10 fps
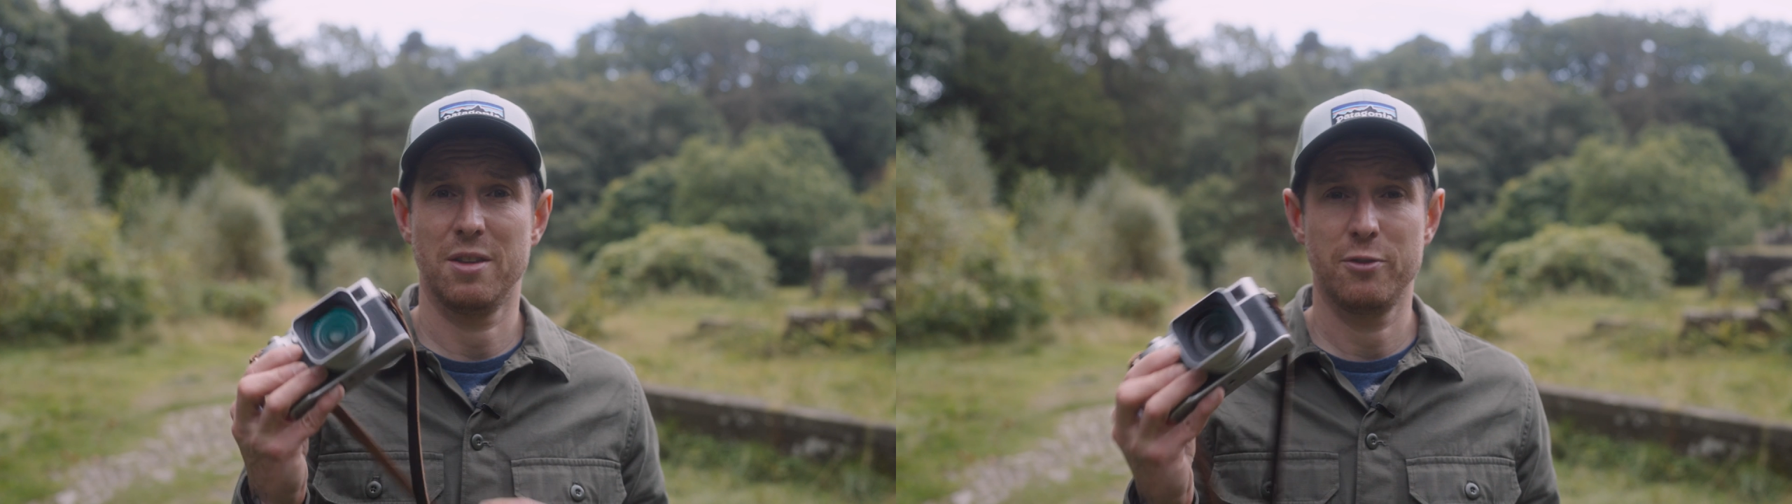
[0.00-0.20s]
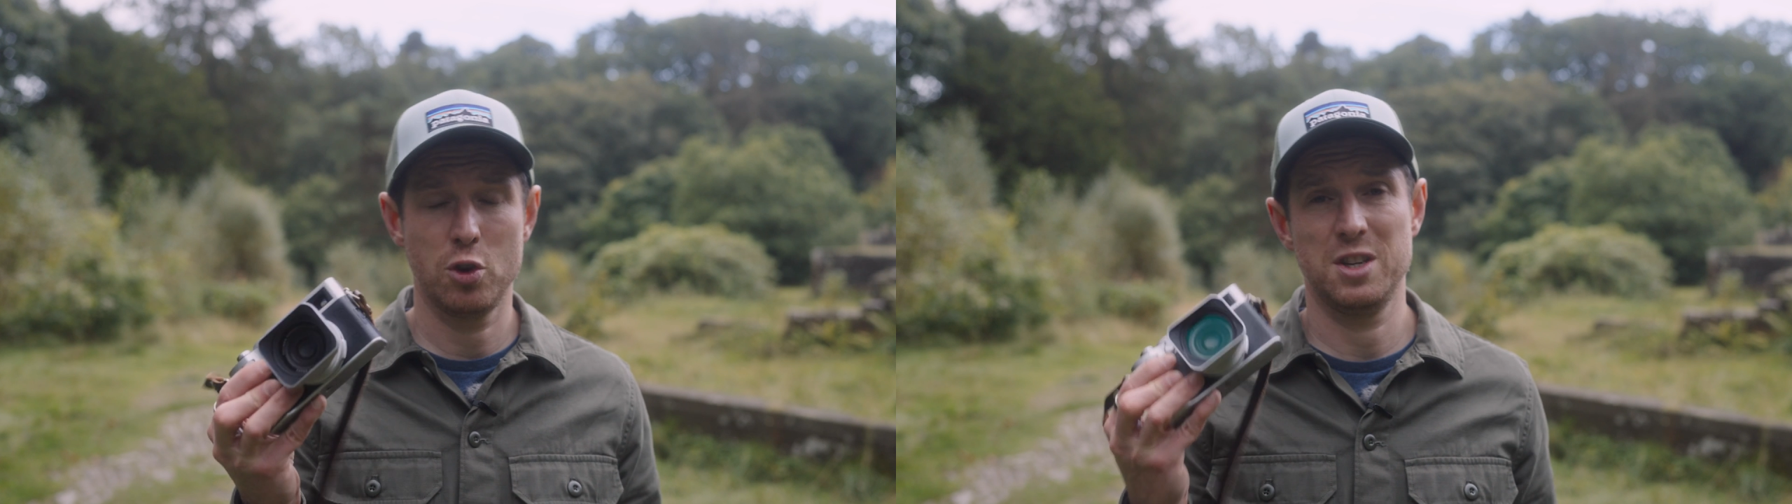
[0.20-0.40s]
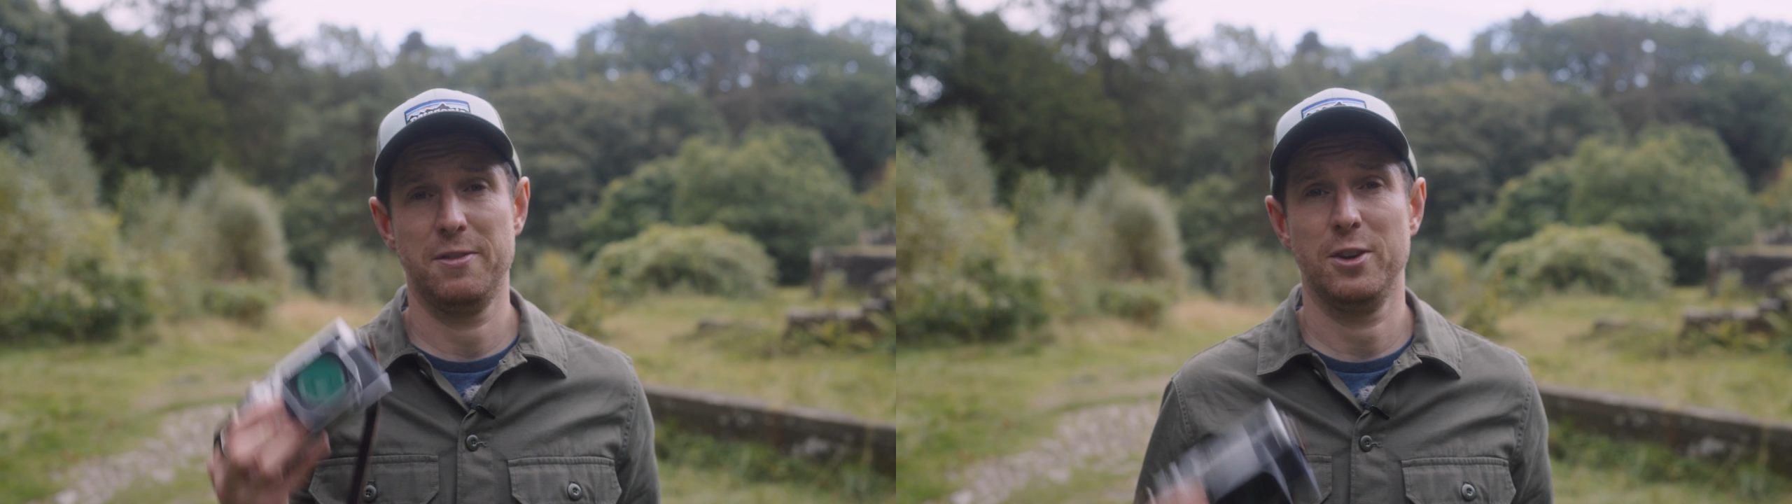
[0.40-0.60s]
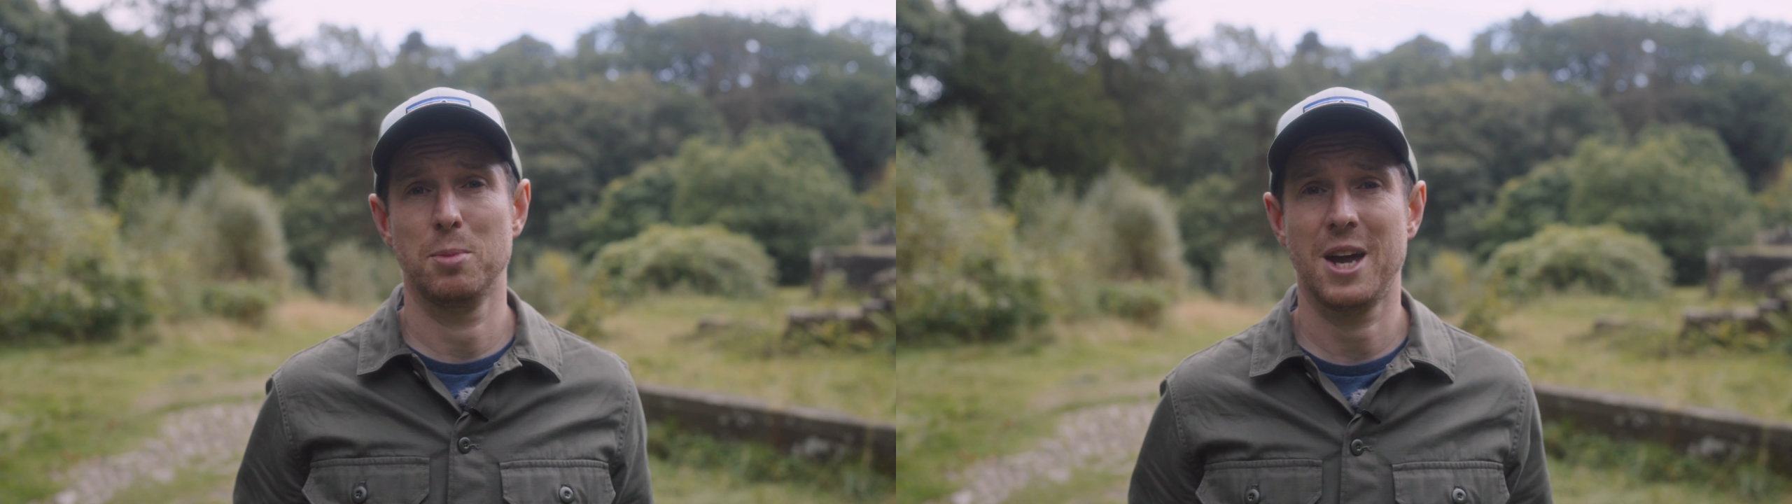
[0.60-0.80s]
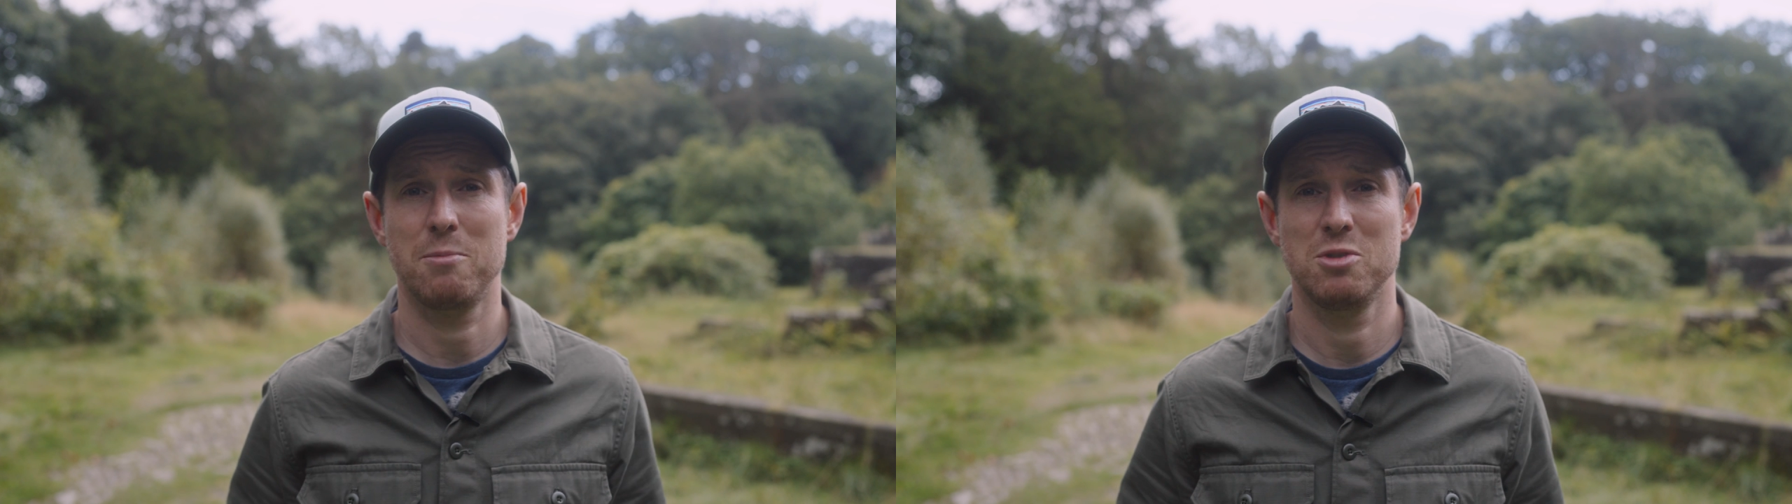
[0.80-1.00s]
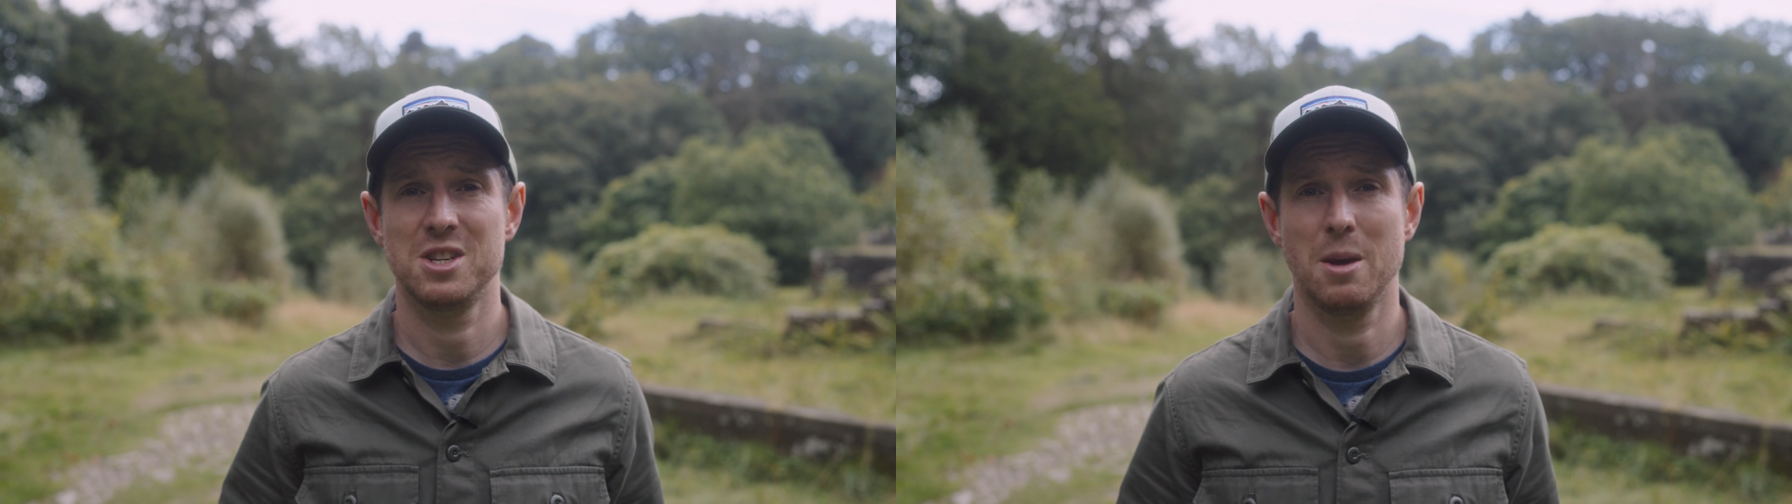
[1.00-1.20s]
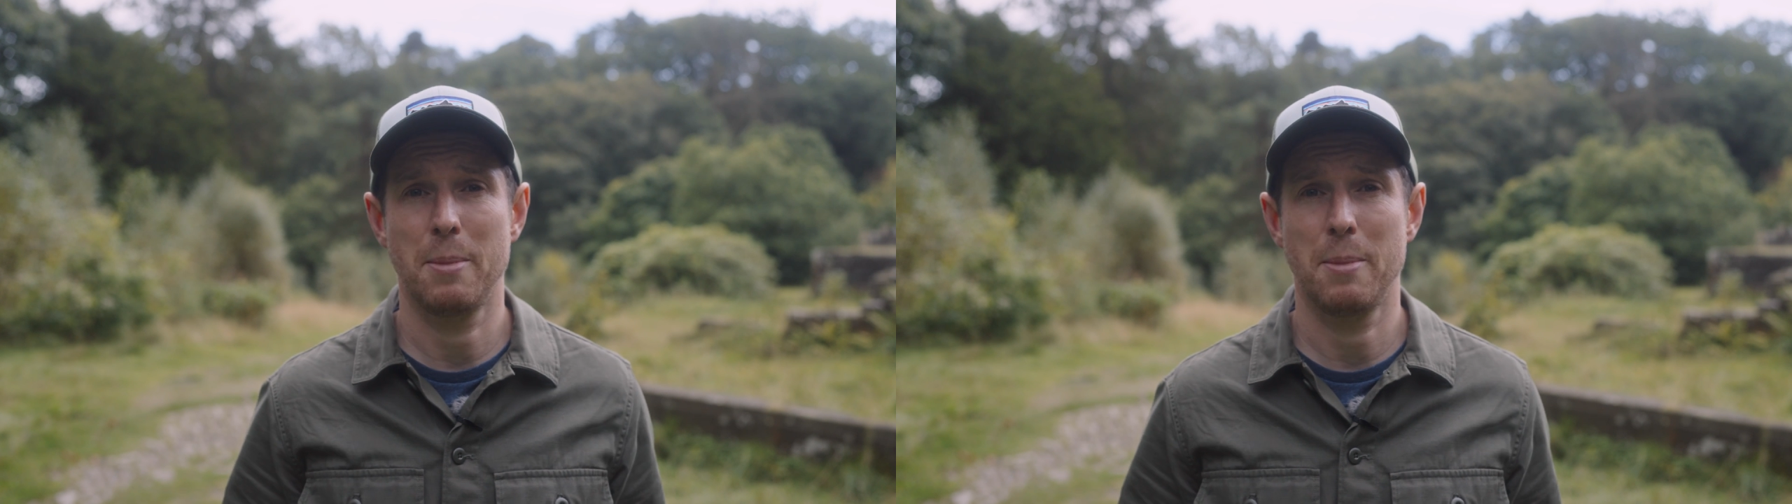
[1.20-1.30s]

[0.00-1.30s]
Fujifilm cameras in the